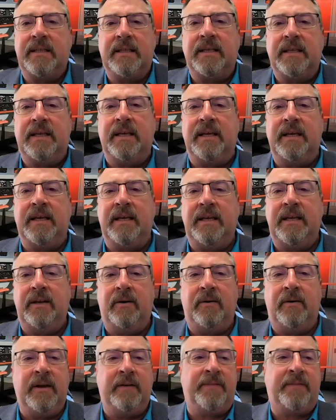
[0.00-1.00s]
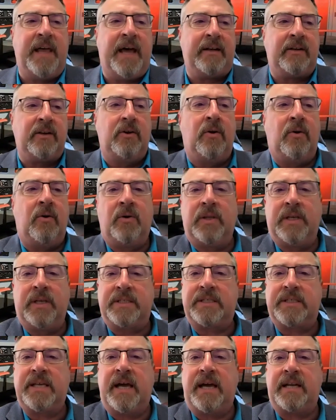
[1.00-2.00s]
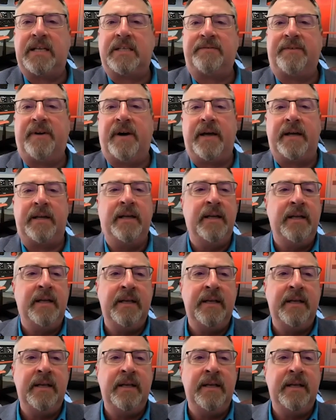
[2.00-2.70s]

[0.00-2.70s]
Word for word: you know, if that goal is satisfied,